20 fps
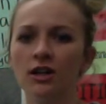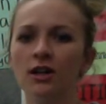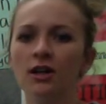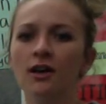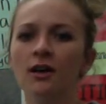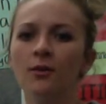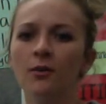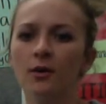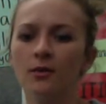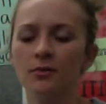
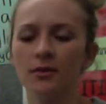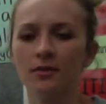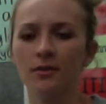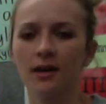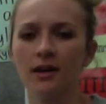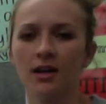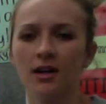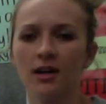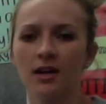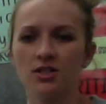when we read our
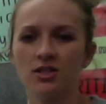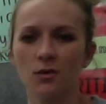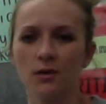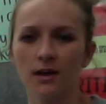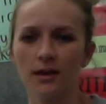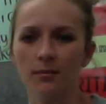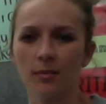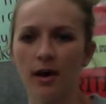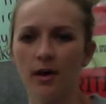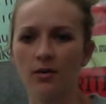story
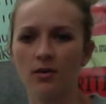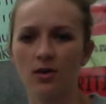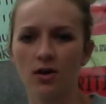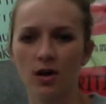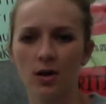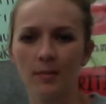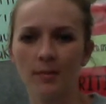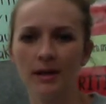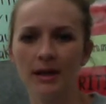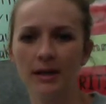about
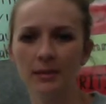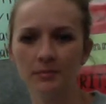Kermit.